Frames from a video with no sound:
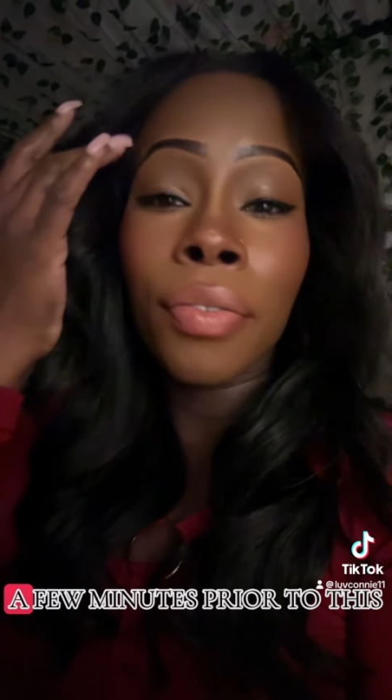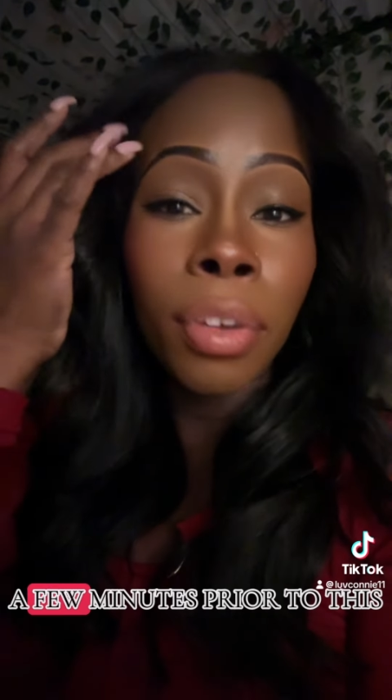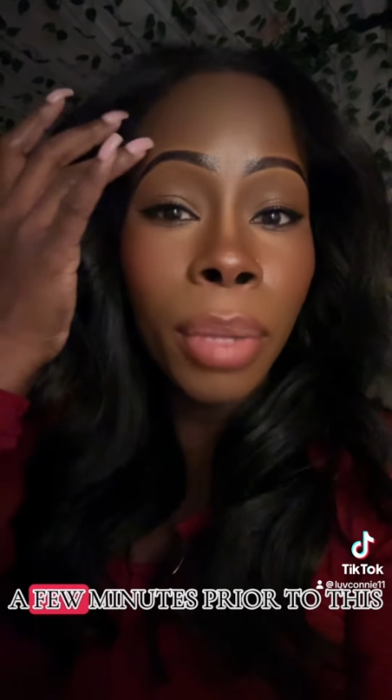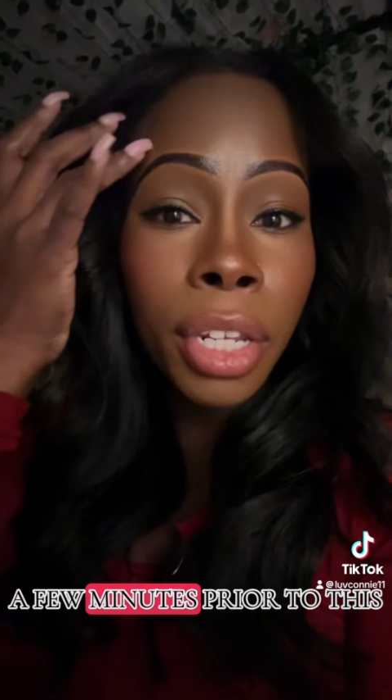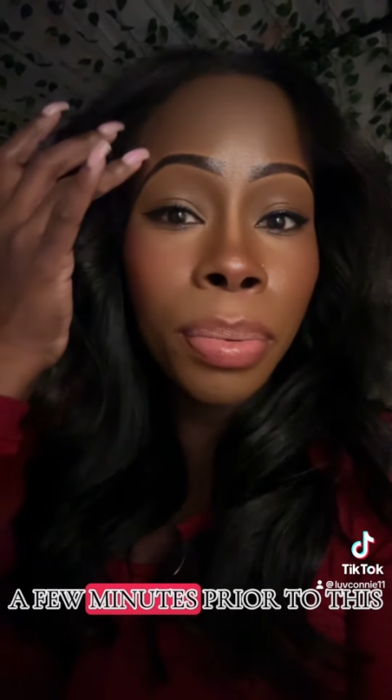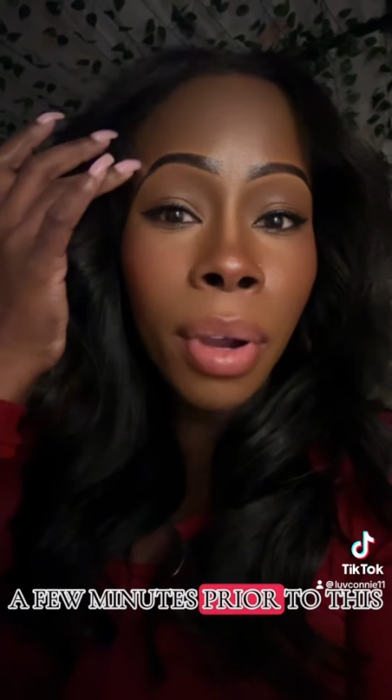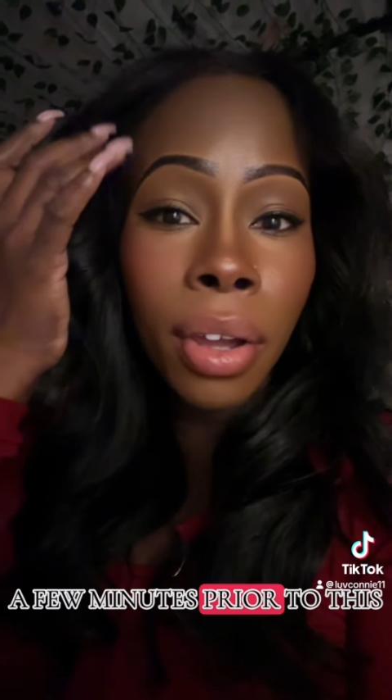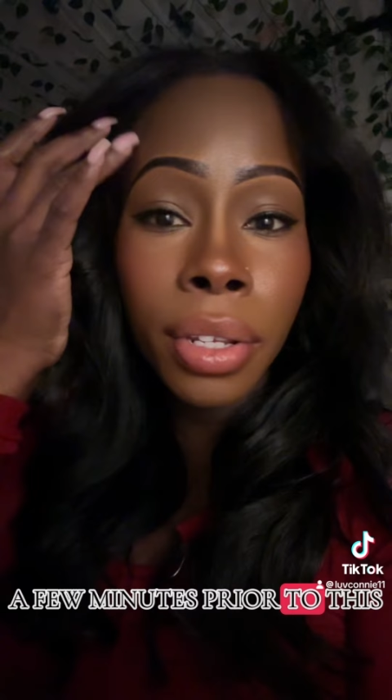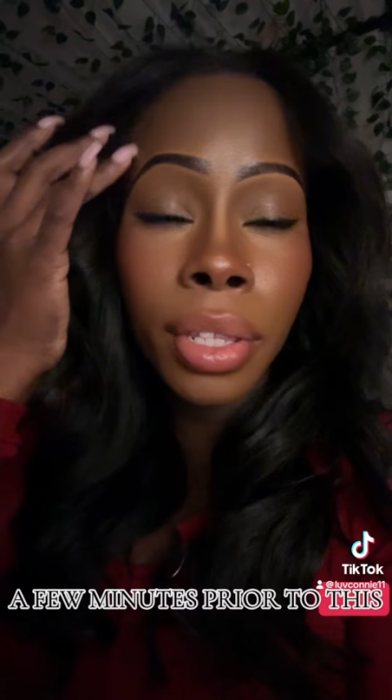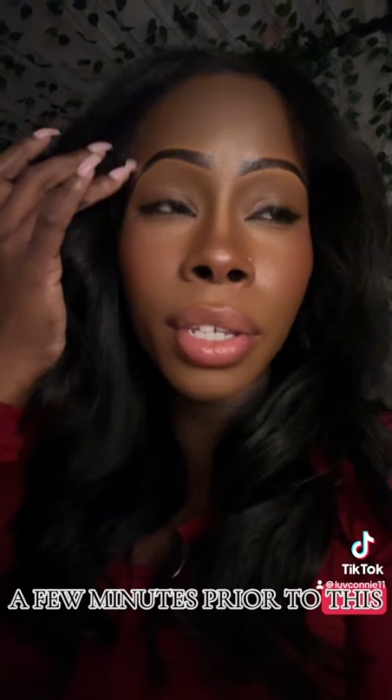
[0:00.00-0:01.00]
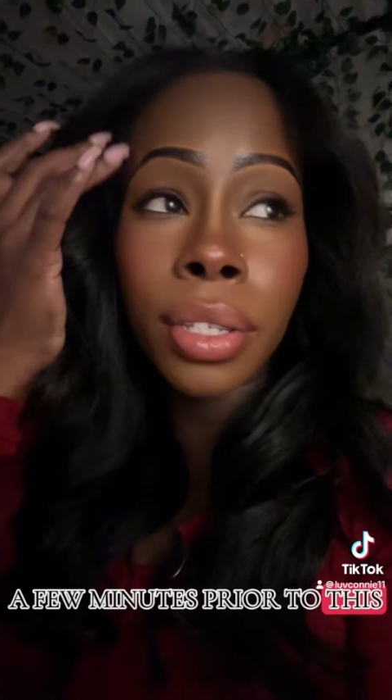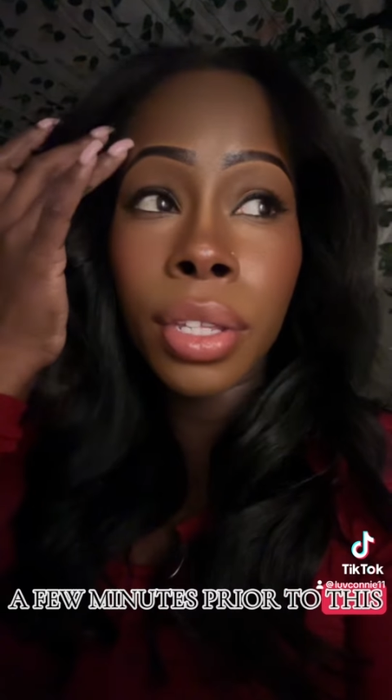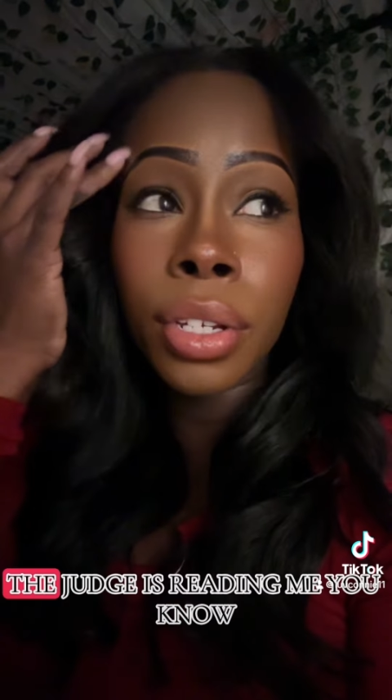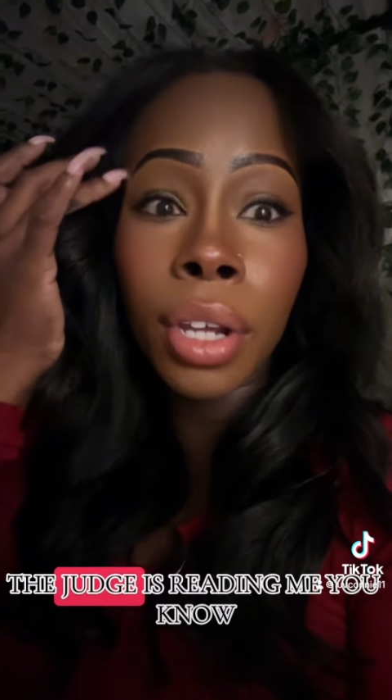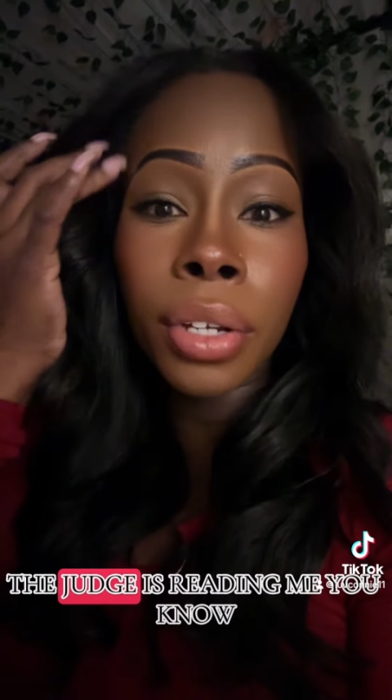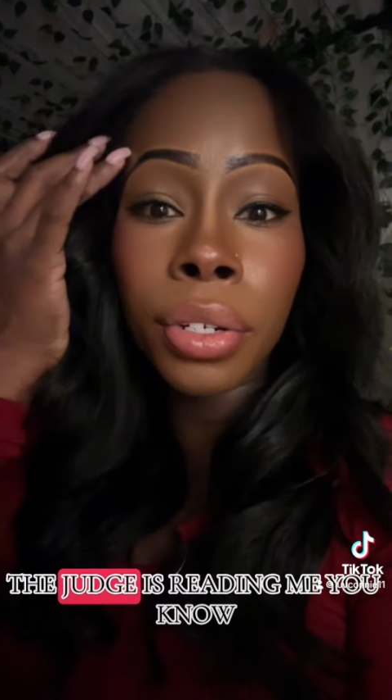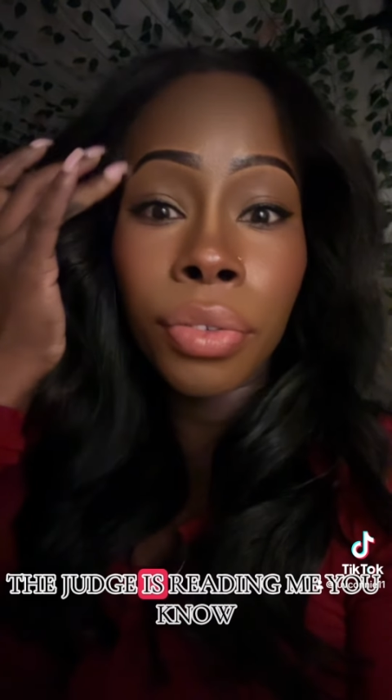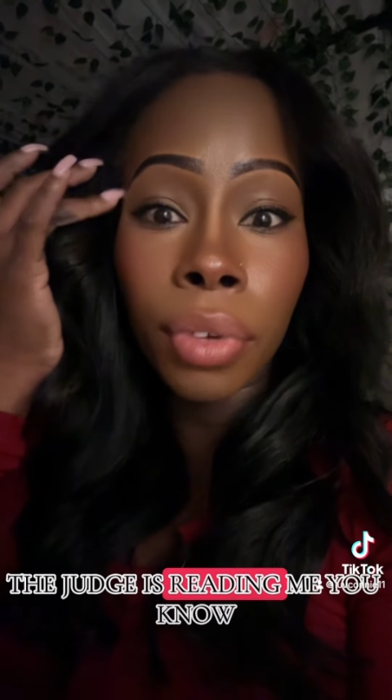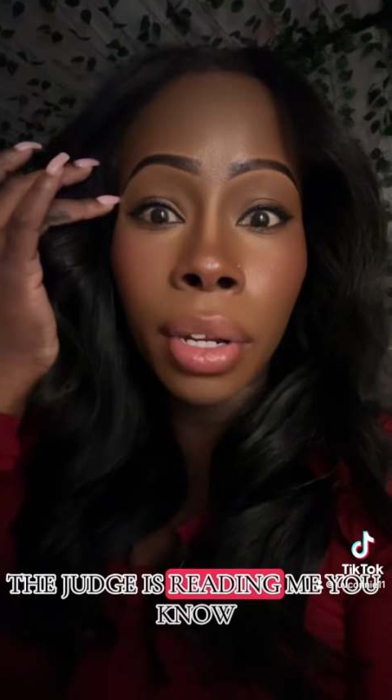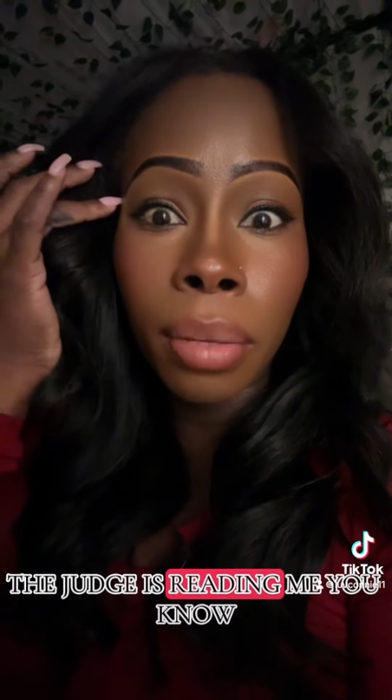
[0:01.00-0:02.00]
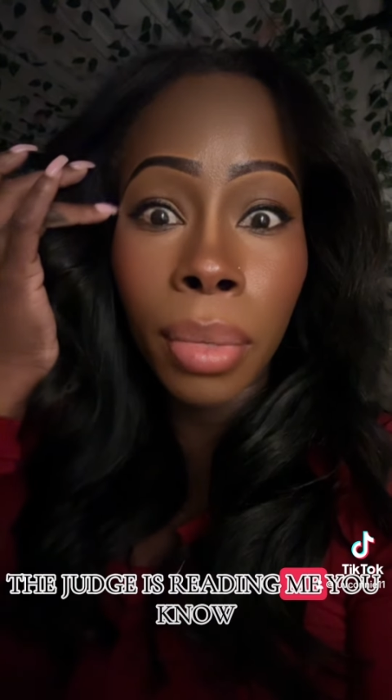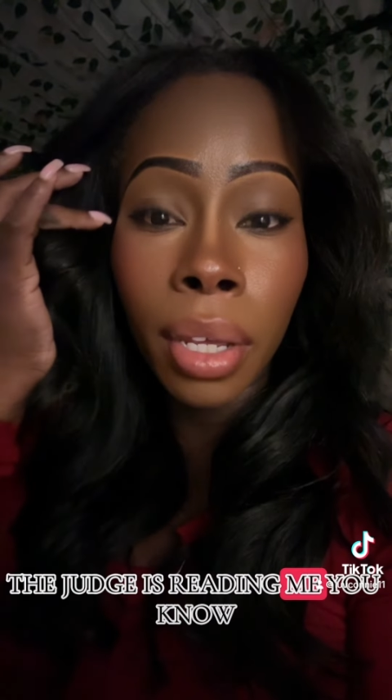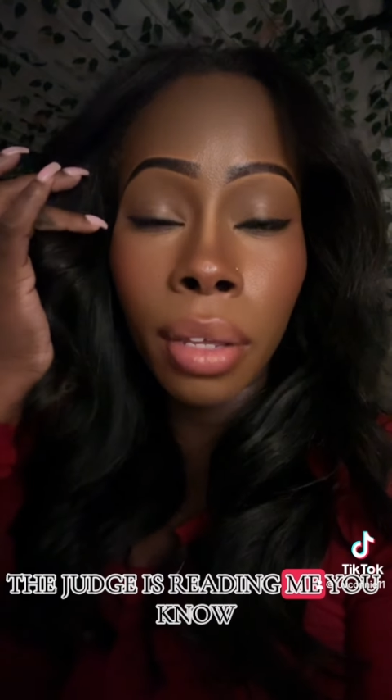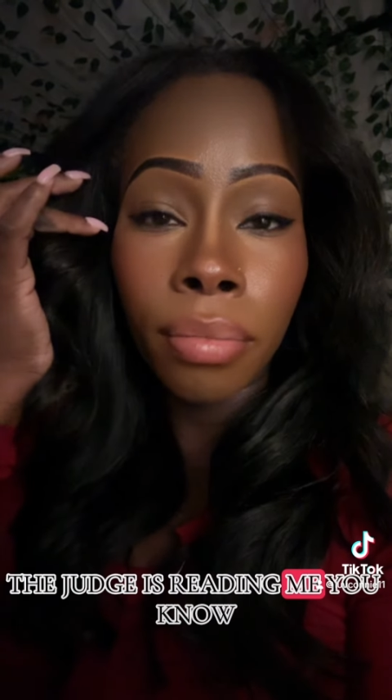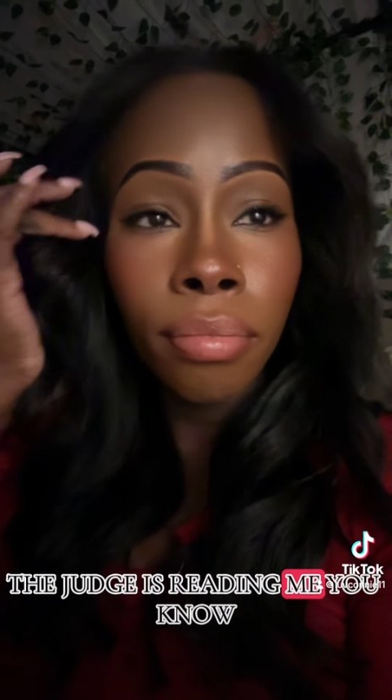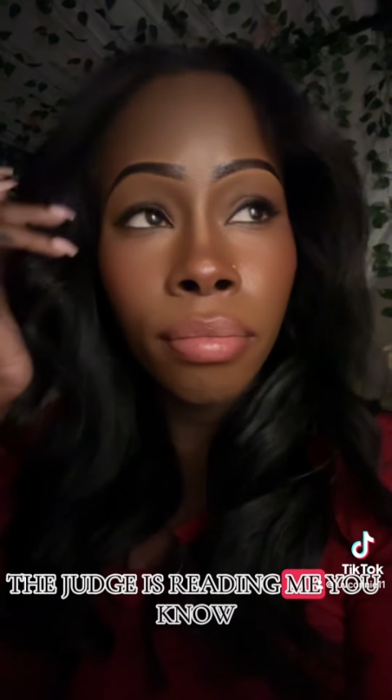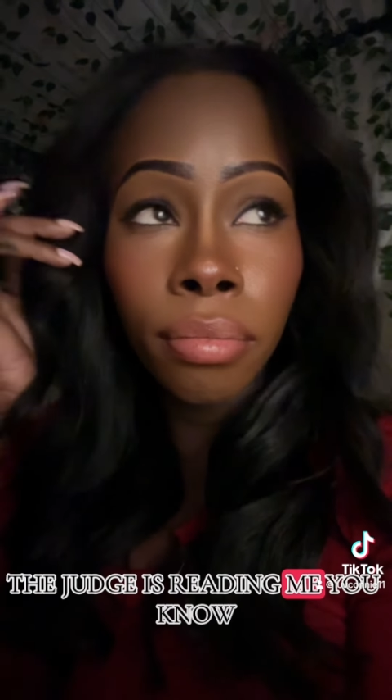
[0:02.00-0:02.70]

few minutes prior to this, the judge is reading me,